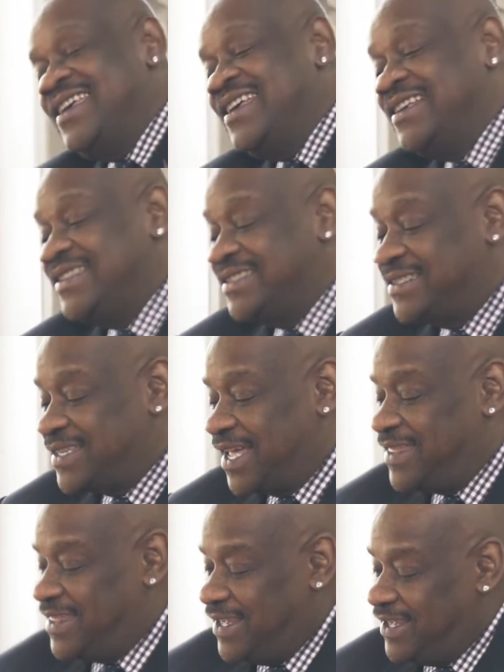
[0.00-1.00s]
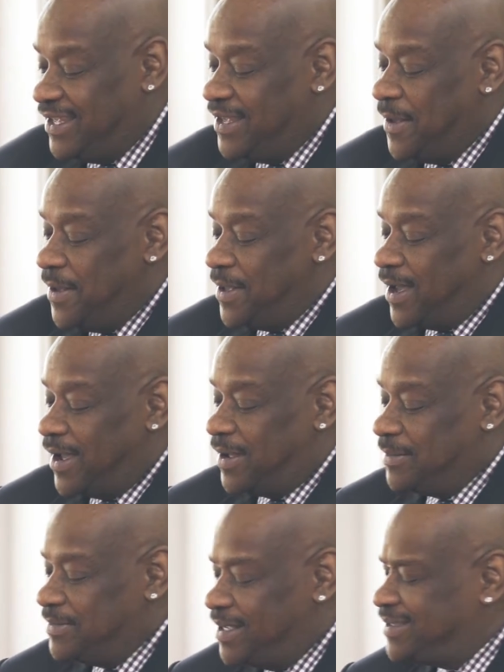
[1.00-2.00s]
is the,
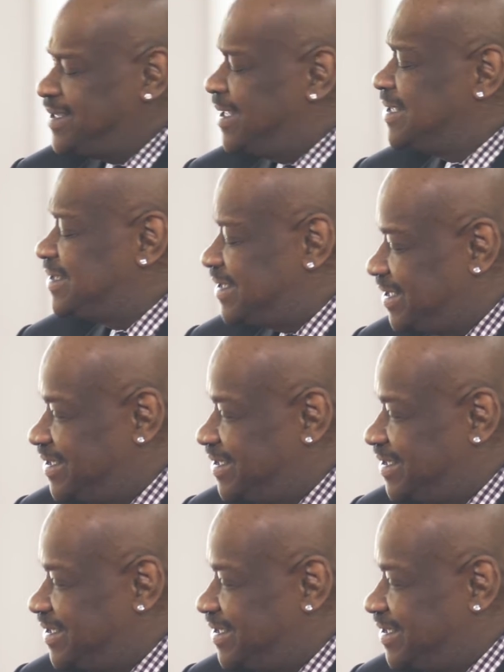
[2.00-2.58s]
tell us